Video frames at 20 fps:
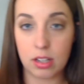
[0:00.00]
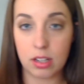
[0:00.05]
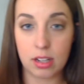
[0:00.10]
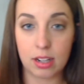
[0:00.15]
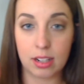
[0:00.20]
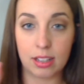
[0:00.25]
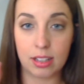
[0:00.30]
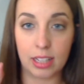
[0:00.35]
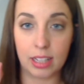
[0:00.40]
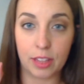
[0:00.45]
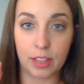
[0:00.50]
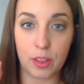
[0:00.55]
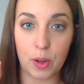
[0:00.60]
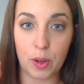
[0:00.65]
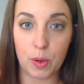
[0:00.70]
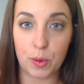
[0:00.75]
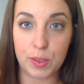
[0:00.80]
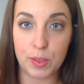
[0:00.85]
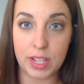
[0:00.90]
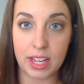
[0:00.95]
click
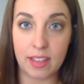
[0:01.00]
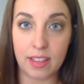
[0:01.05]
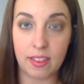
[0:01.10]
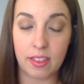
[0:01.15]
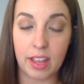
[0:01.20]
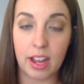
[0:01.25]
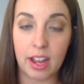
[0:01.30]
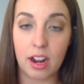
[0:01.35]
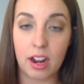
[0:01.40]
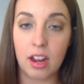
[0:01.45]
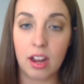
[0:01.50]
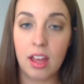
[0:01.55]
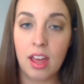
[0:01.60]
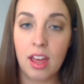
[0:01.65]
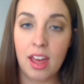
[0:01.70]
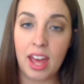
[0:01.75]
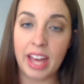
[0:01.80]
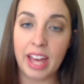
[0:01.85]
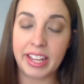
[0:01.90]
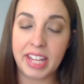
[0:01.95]
those in there
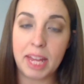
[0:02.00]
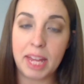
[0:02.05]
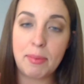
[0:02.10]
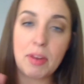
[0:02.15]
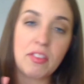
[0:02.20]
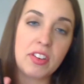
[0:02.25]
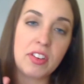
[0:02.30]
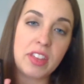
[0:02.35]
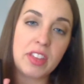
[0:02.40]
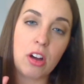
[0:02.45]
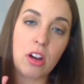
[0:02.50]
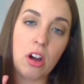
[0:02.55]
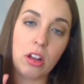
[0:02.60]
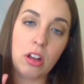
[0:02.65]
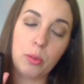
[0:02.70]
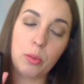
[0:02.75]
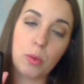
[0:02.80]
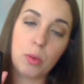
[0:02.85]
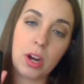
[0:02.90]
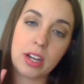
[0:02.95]
and keep everything all
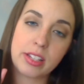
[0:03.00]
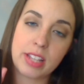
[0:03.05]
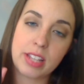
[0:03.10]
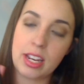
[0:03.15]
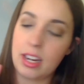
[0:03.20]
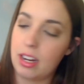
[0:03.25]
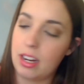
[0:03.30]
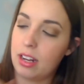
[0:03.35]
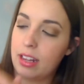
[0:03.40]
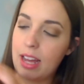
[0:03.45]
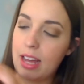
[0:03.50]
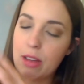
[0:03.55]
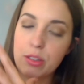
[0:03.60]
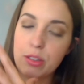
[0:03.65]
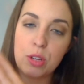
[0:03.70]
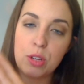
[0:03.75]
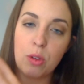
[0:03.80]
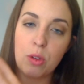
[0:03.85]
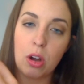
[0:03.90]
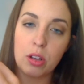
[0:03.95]
at once, and it allows
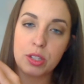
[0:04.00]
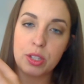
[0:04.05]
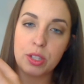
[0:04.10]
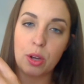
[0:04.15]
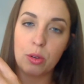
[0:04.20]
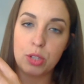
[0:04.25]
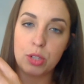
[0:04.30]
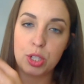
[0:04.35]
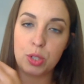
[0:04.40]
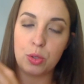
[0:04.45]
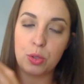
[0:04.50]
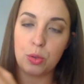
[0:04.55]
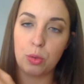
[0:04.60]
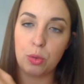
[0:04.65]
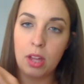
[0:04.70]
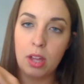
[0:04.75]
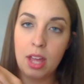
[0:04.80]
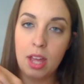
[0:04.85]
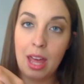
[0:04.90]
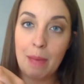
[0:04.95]
you also to
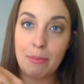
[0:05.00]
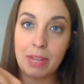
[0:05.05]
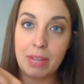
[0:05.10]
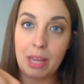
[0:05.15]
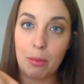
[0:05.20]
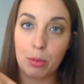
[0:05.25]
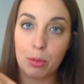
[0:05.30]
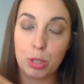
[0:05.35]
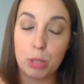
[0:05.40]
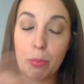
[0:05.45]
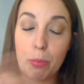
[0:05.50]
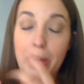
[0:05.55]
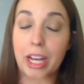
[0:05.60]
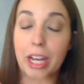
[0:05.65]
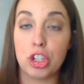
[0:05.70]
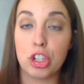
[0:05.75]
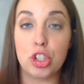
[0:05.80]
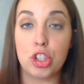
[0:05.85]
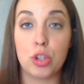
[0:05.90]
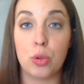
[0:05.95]
be able to pick and
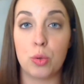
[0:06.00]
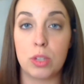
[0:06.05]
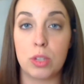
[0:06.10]
choose.